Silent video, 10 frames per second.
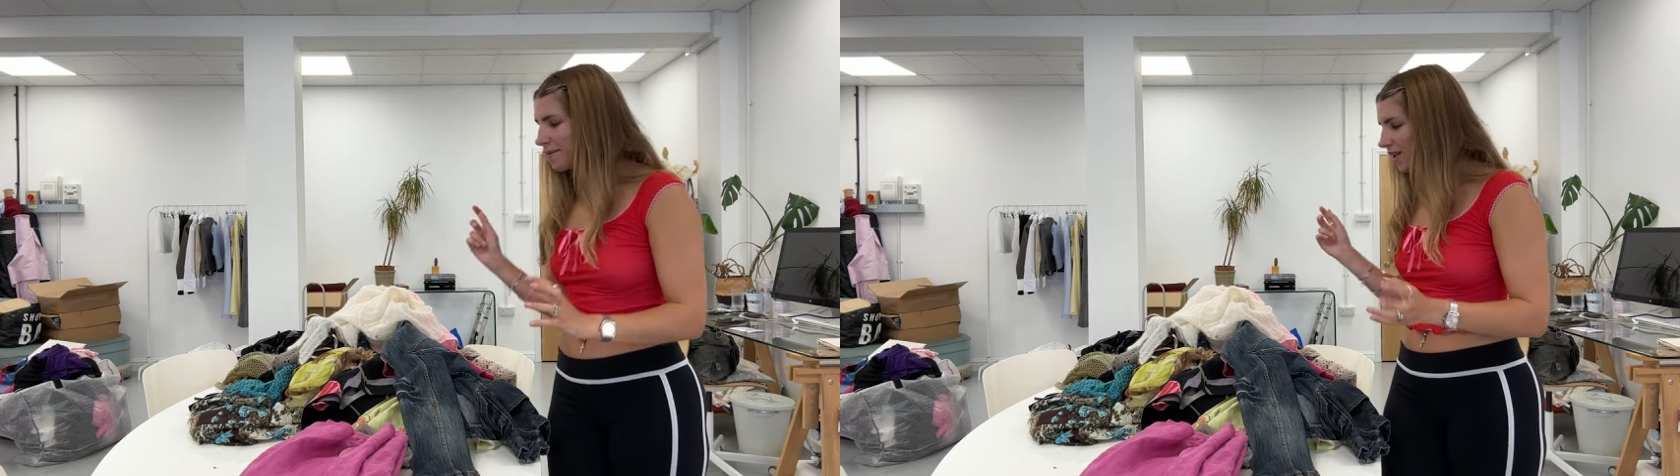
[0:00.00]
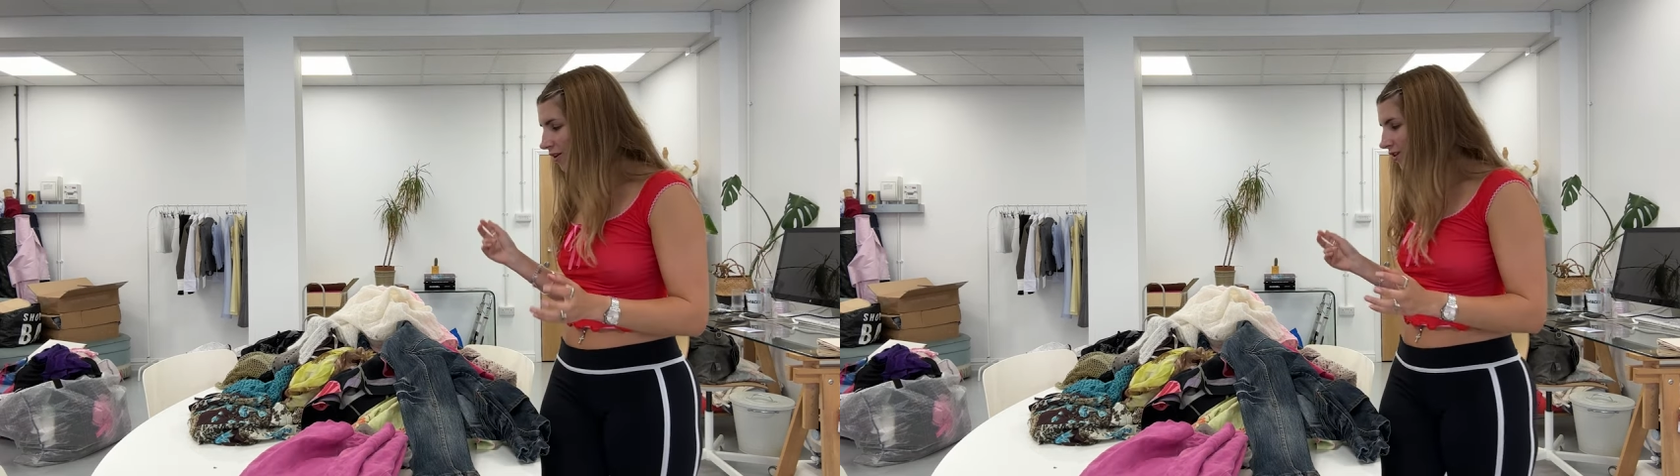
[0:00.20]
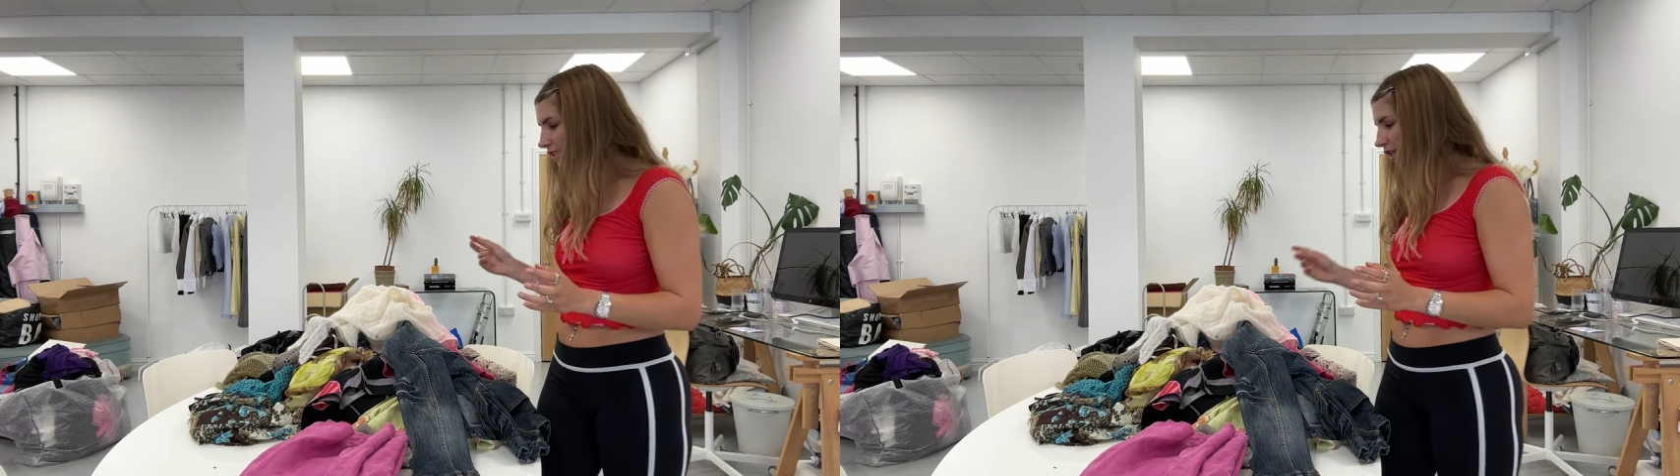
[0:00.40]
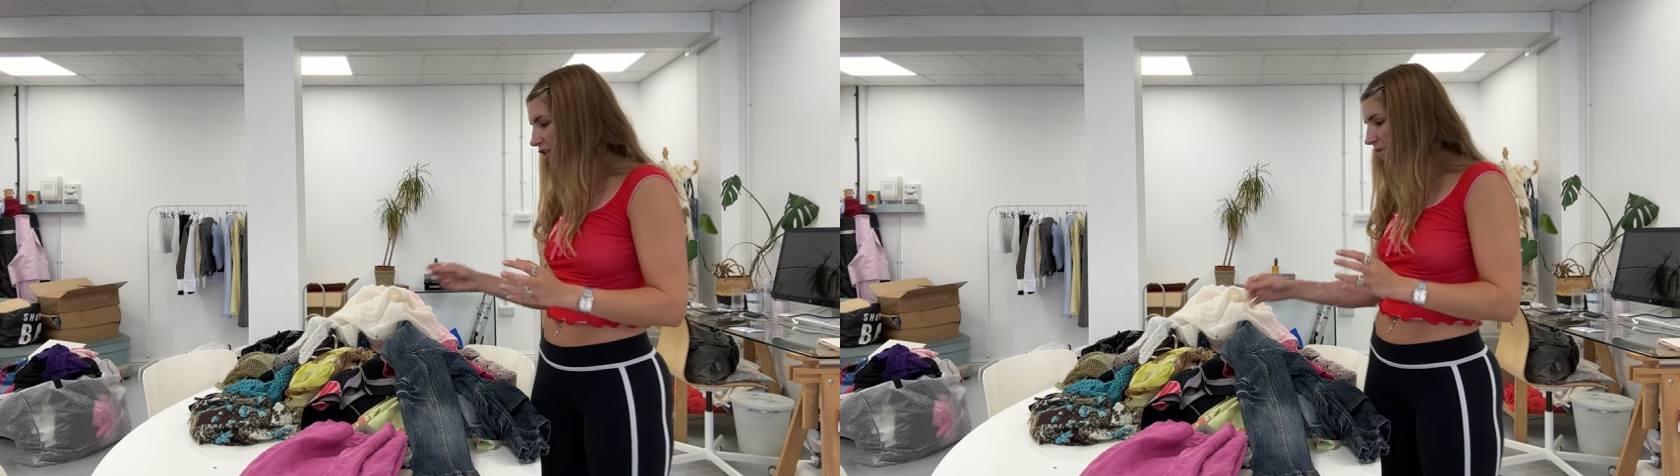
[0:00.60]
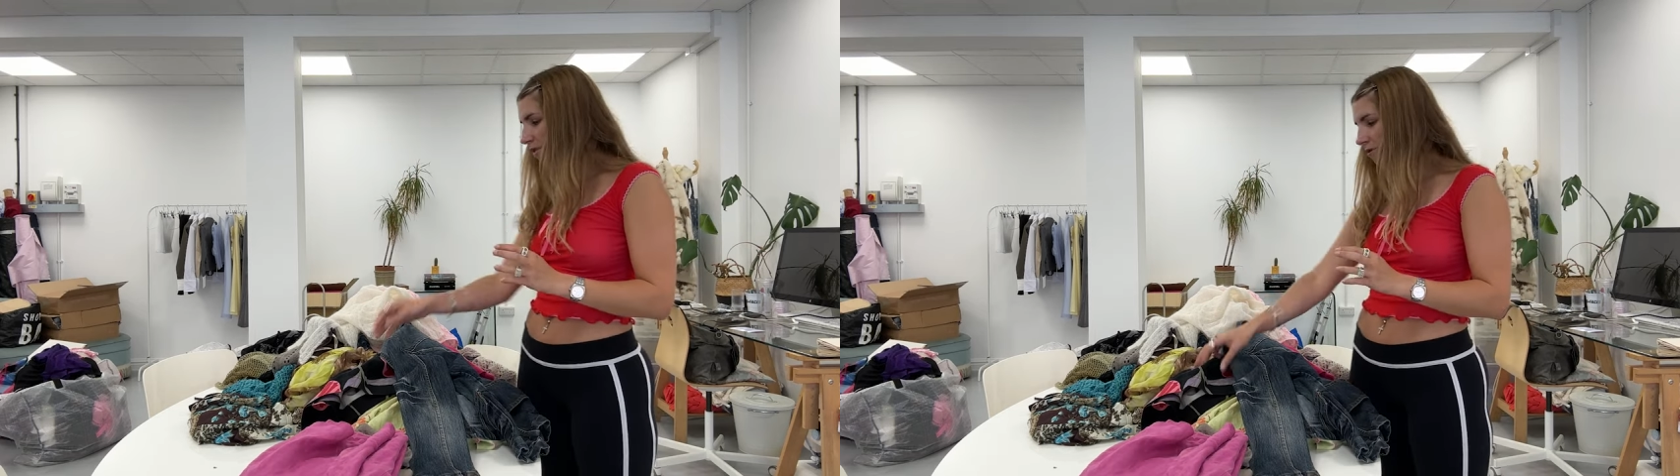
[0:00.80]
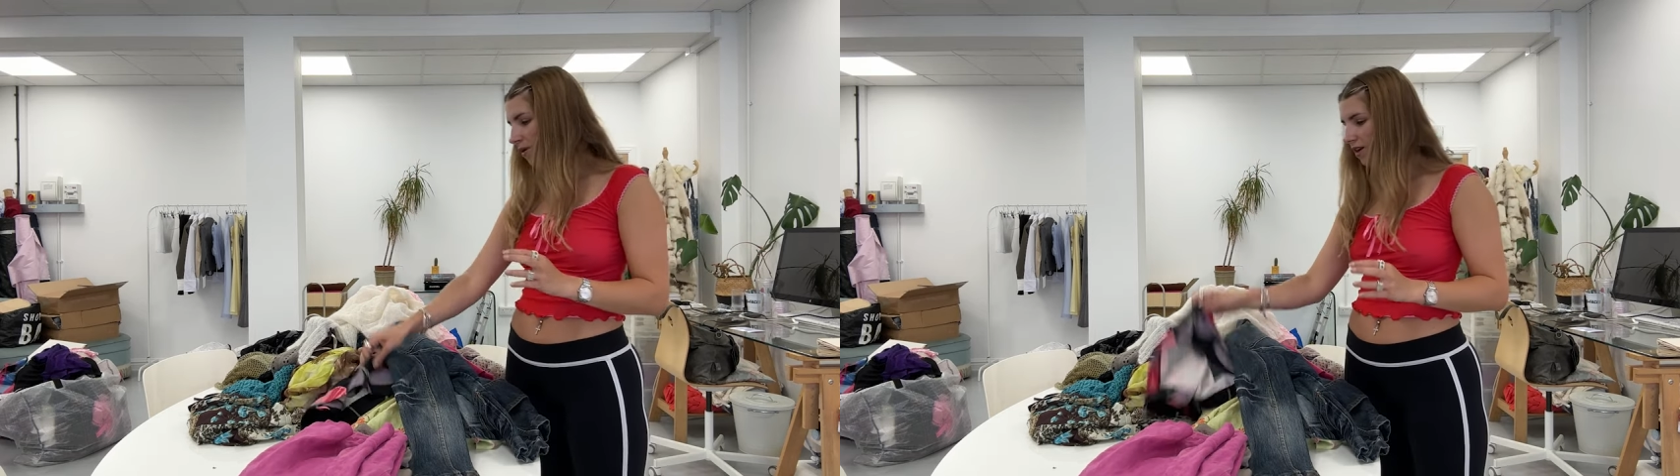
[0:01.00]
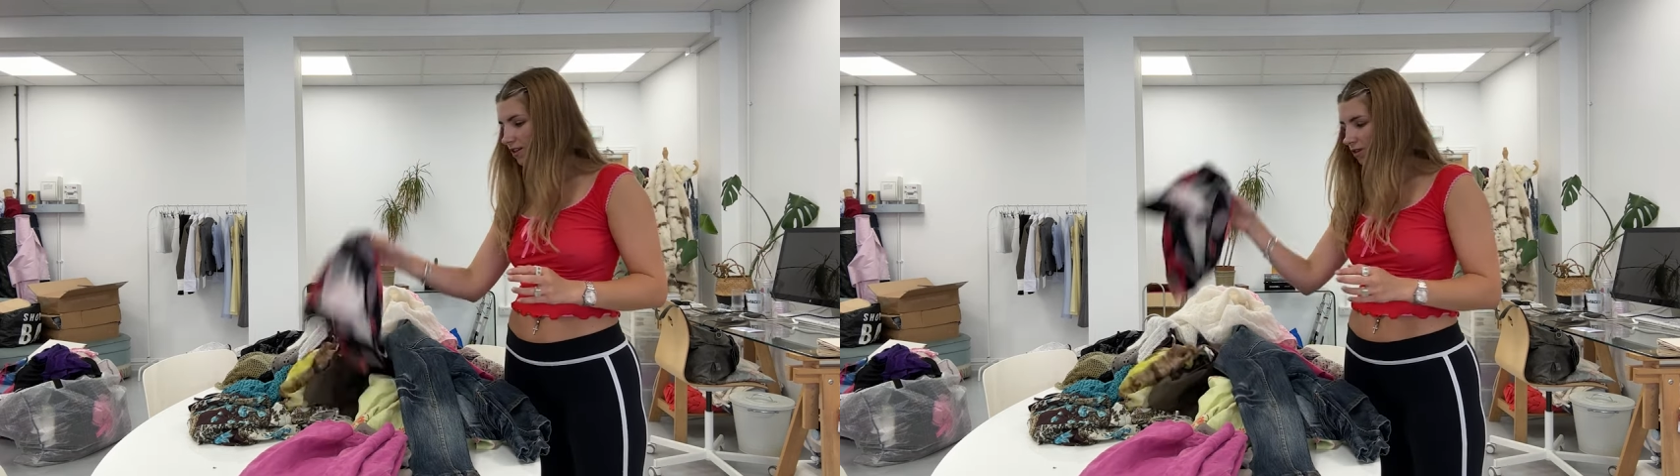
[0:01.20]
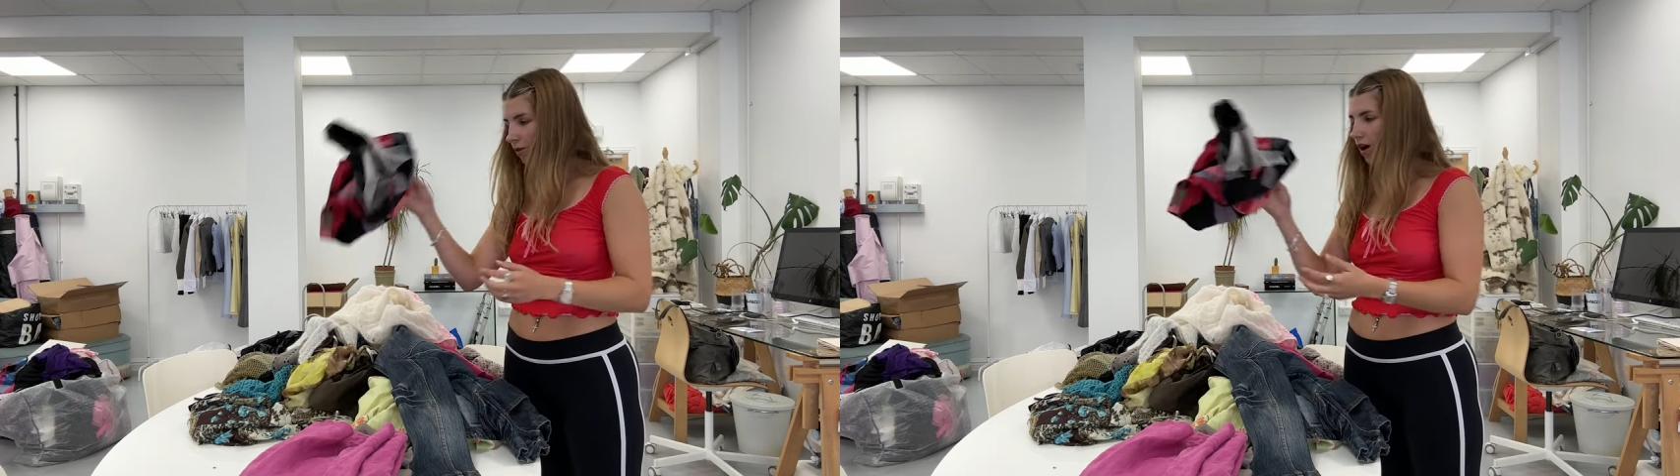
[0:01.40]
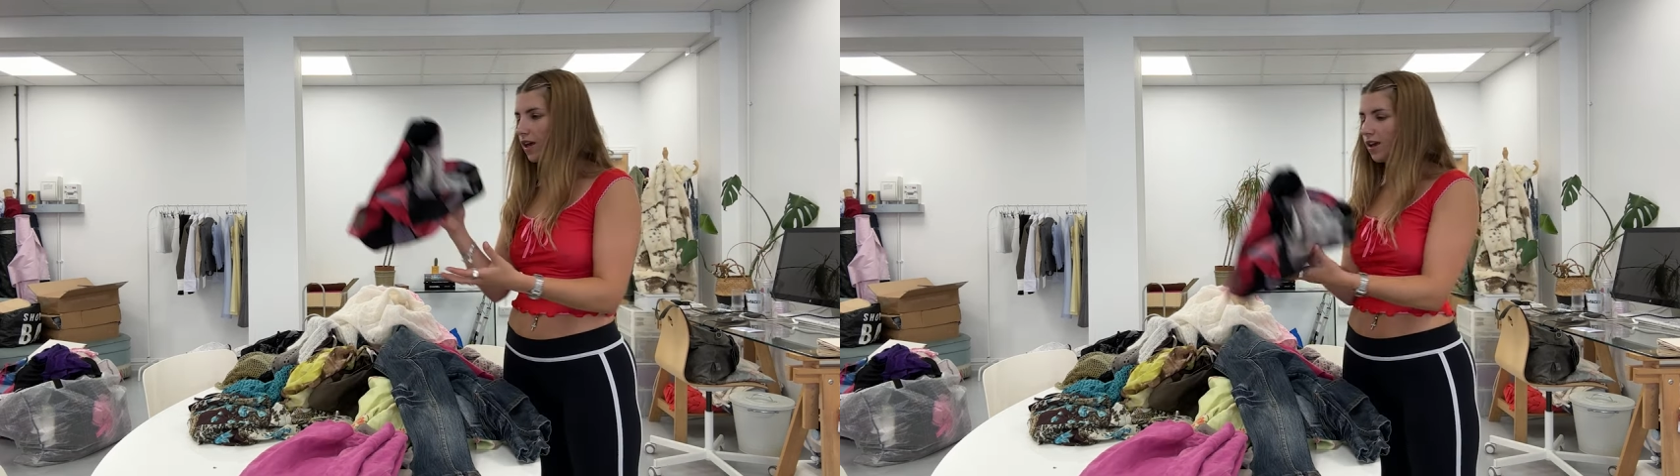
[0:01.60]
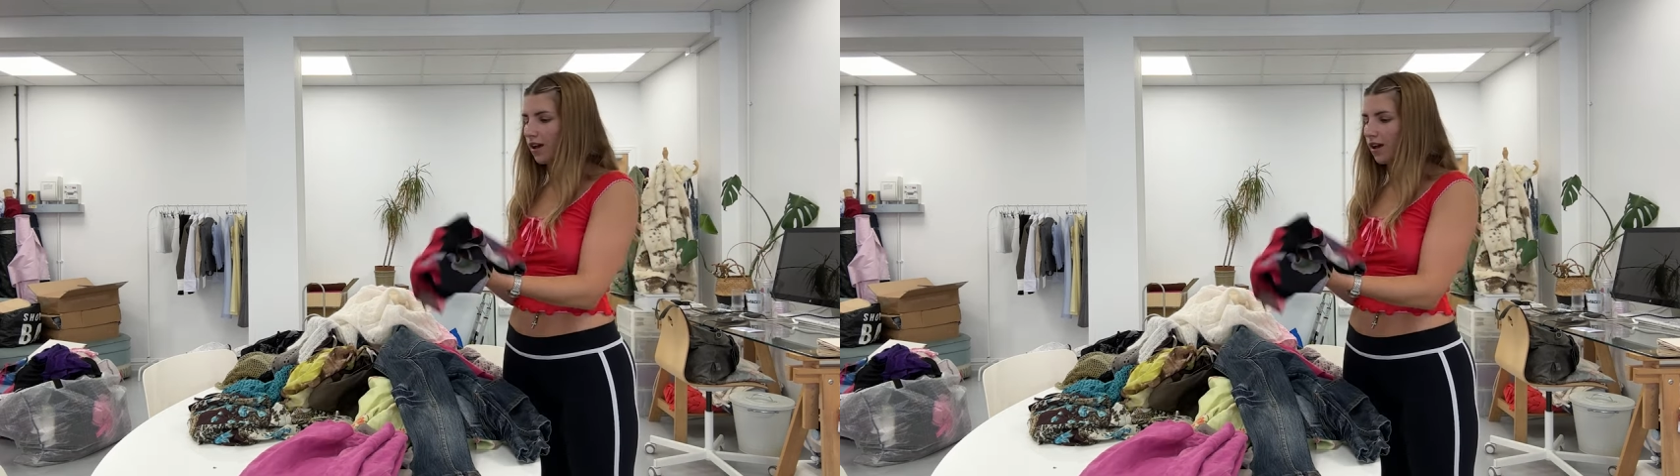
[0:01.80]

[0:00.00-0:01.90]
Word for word: I mean October was quite,